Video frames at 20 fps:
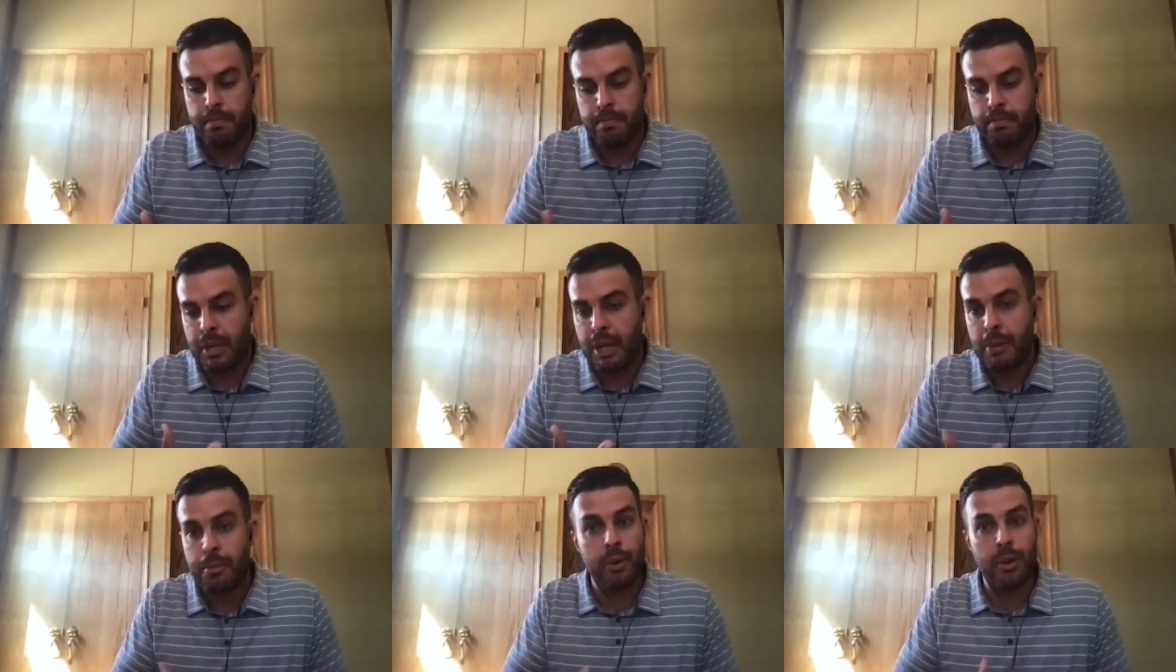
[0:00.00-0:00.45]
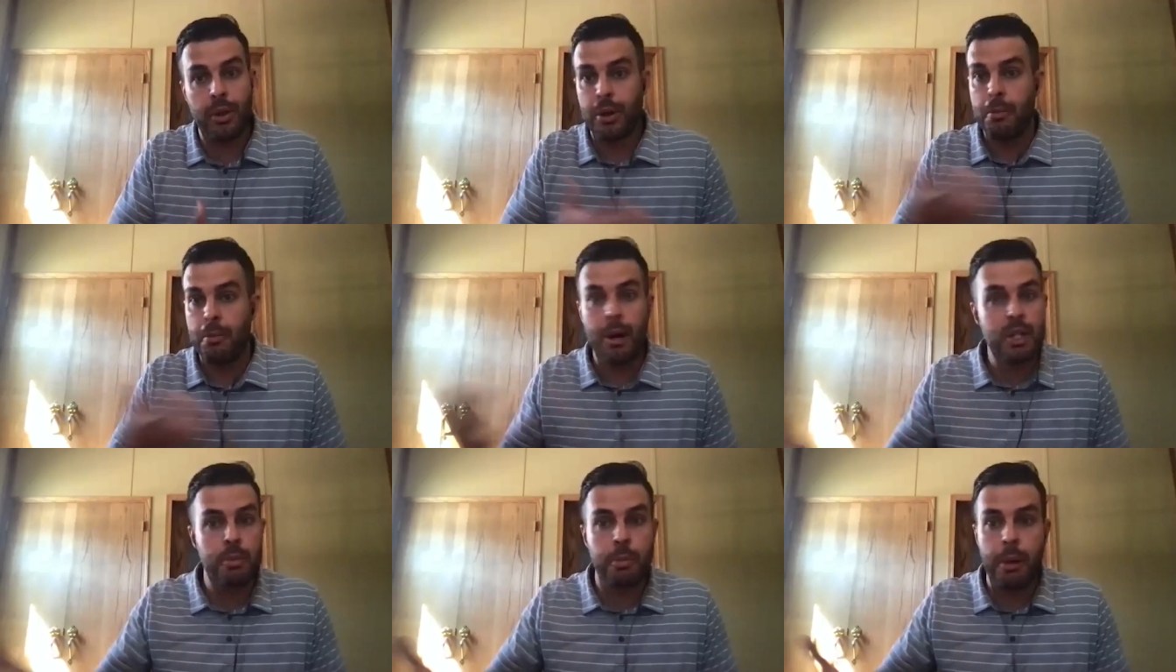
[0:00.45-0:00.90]
people that are
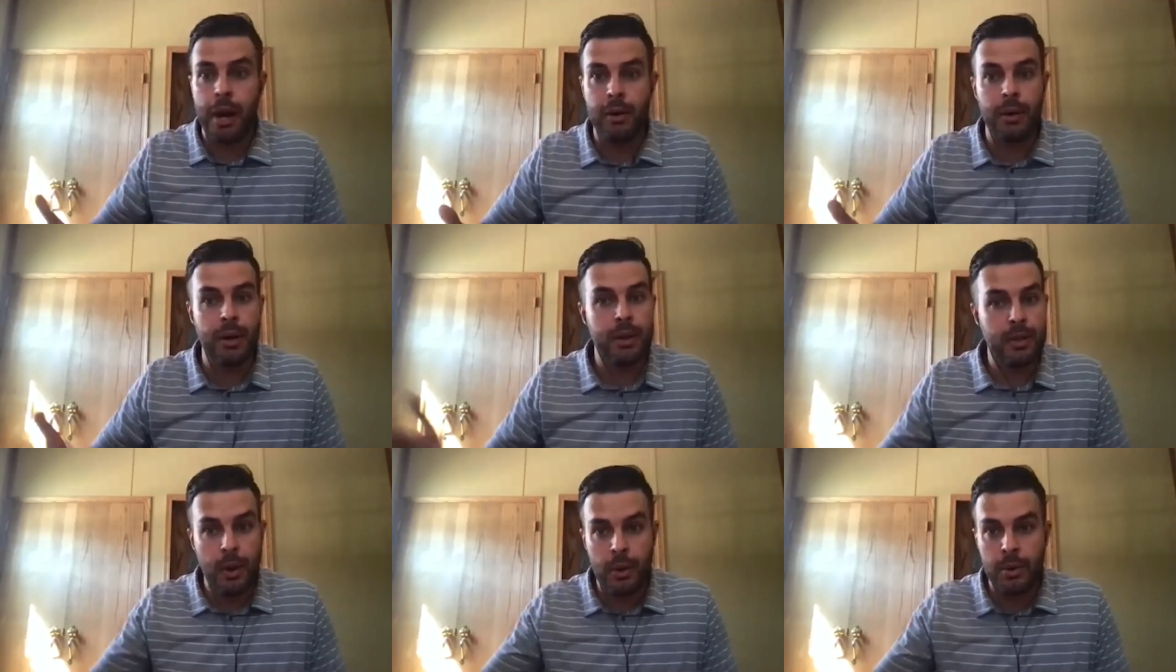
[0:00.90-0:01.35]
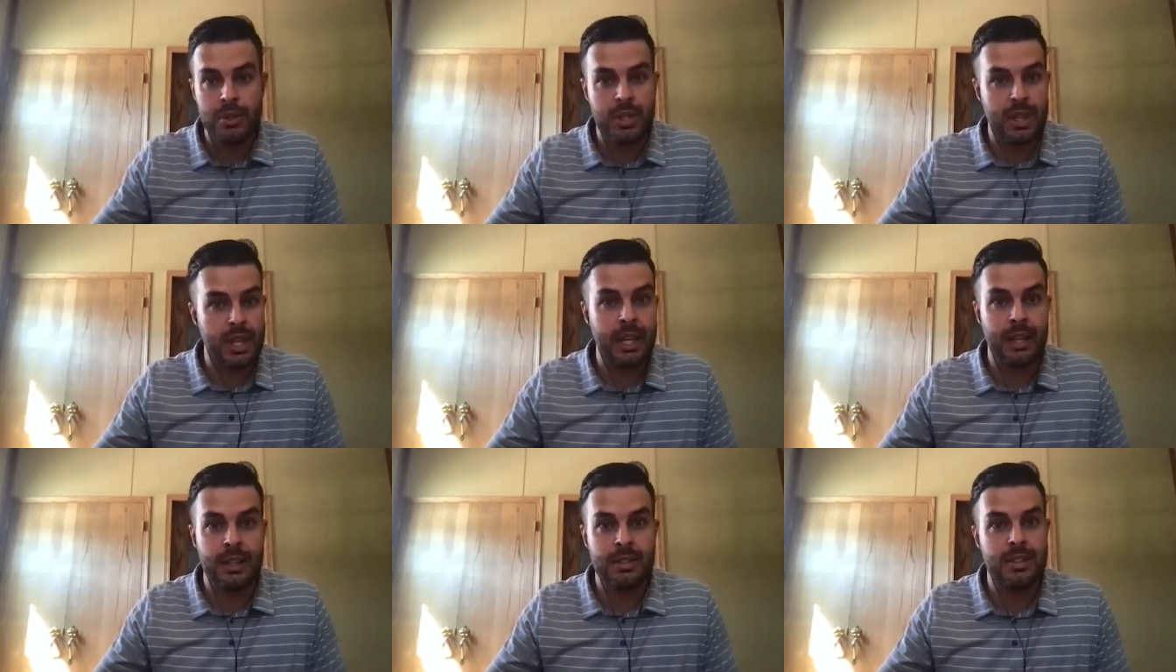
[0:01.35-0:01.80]
much better at those
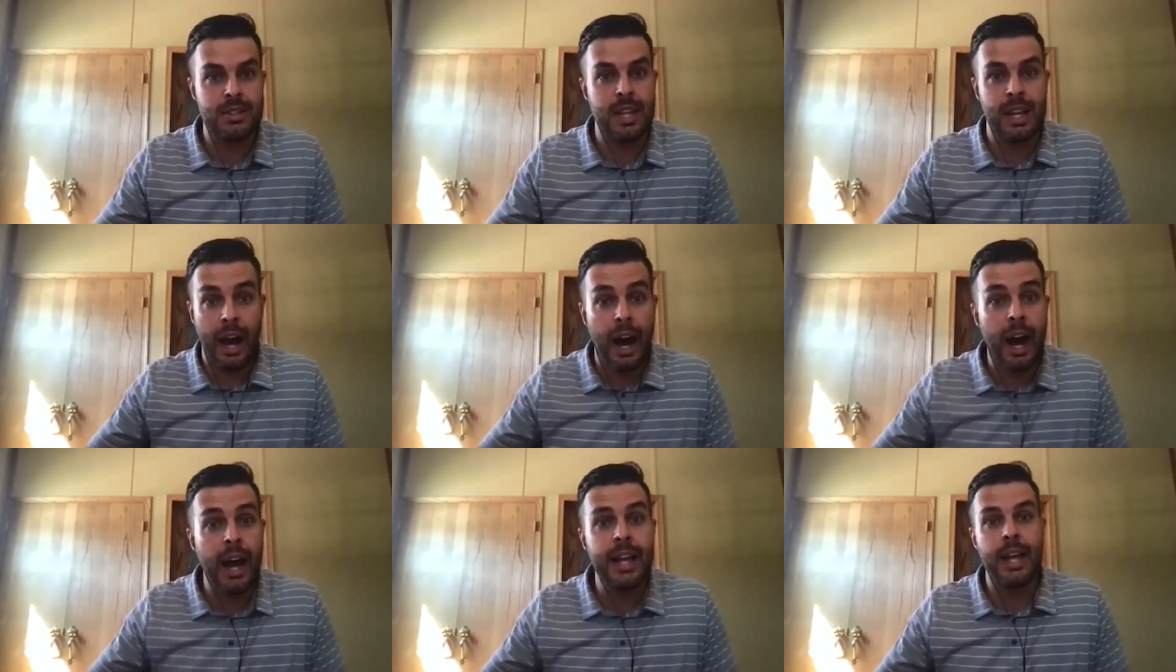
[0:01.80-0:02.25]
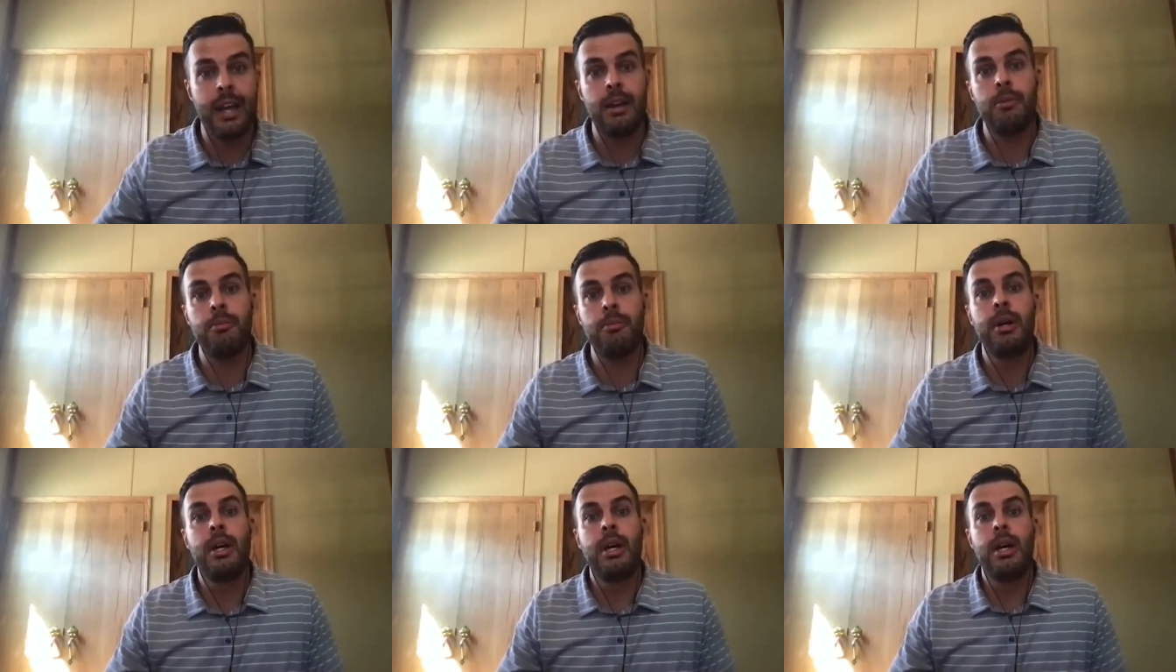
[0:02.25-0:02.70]
things than i
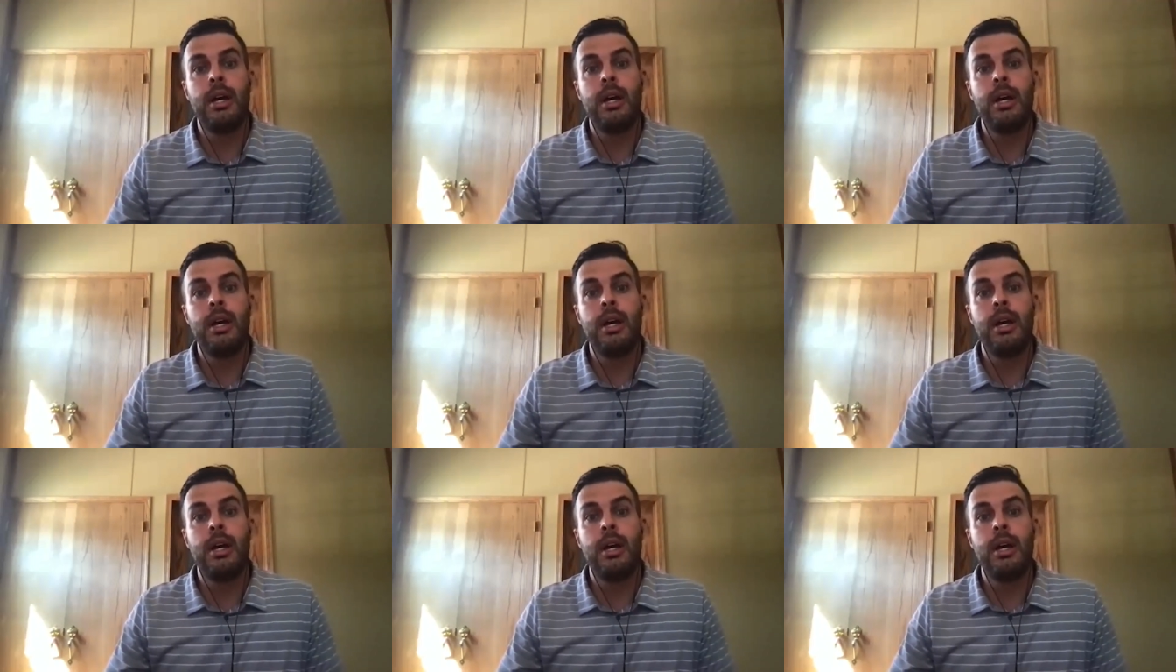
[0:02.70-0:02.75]
am